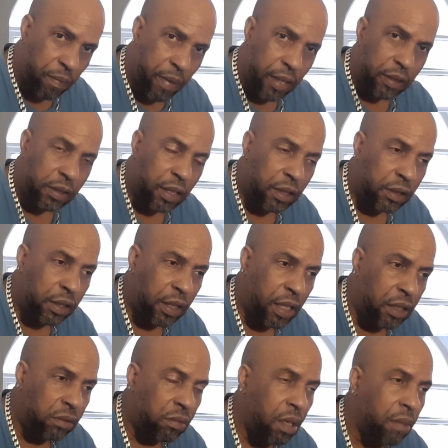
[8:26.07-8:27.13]
Barton thing
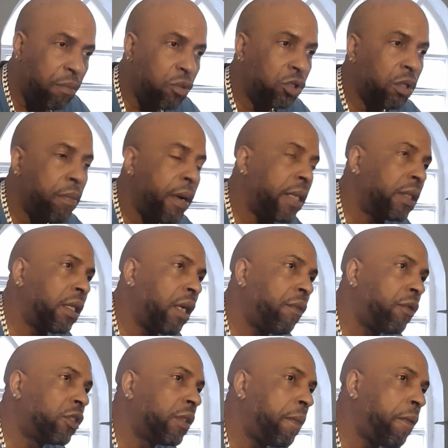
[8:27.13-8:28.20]
as well. Buju Barton
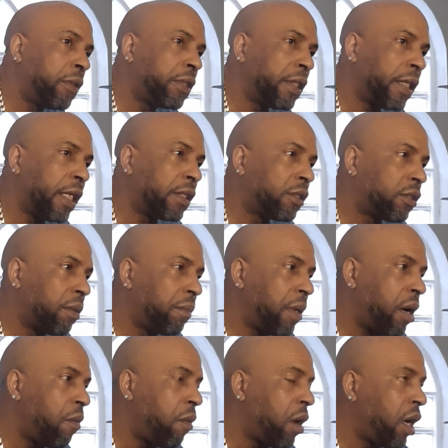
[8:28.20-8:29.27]
was supposed to get some
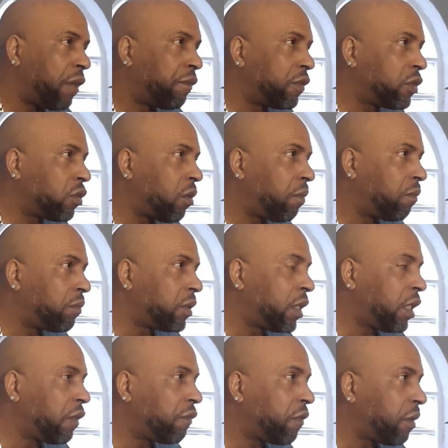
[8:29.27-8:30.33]
award,
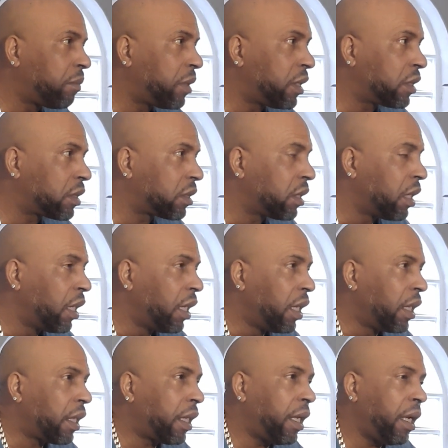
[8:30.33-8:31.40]
something from this
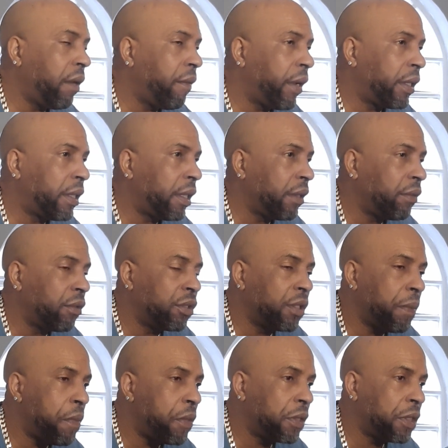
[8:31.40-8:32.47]
Kira thing. We were
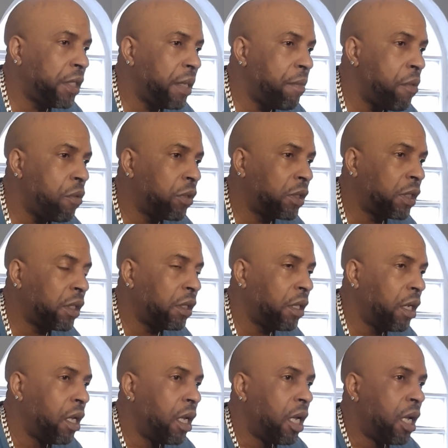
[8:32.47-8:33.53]
supposed to hear about it.
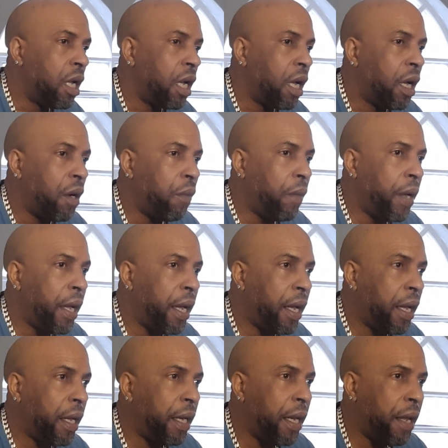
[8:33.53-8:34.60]

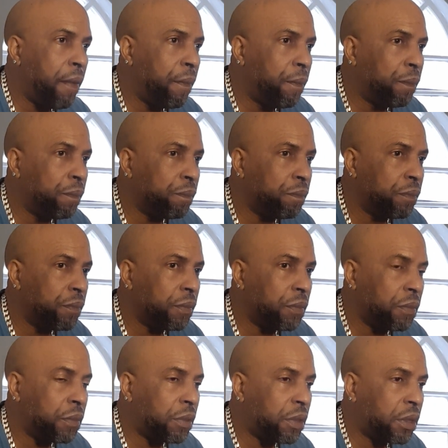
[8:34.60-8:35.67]
Where them
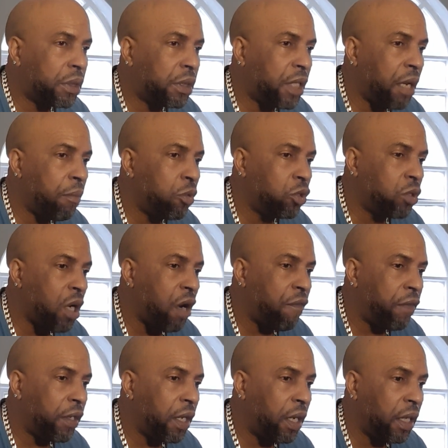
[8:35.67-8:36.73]
take Buju off
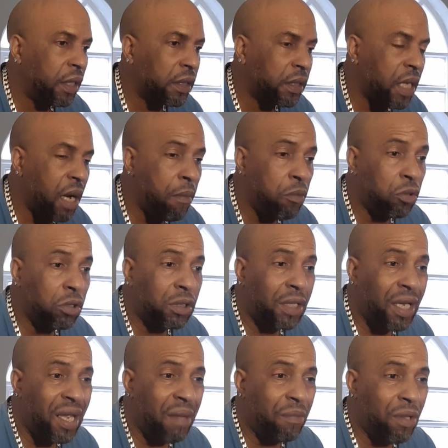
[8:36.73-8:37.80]
of the list. Buju
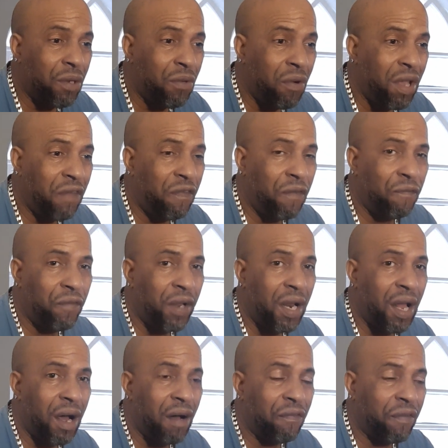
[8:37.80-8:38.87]
said him don't know if him feel
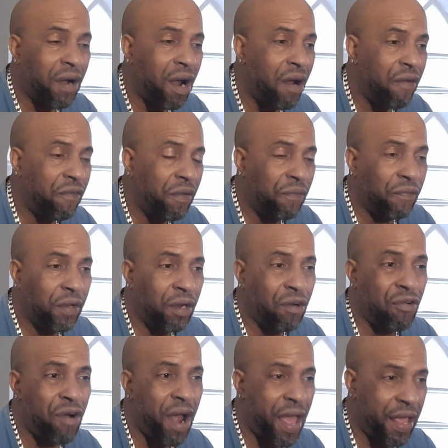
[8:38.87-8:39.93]
laugh or if him feel
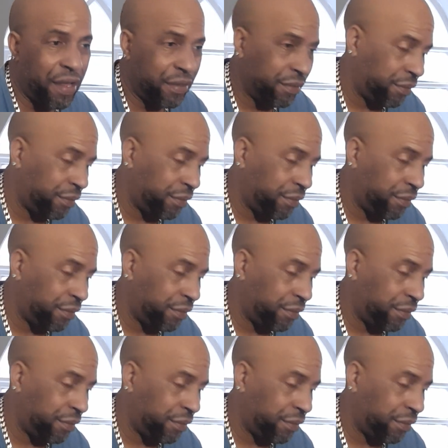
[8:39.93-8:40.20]
cry.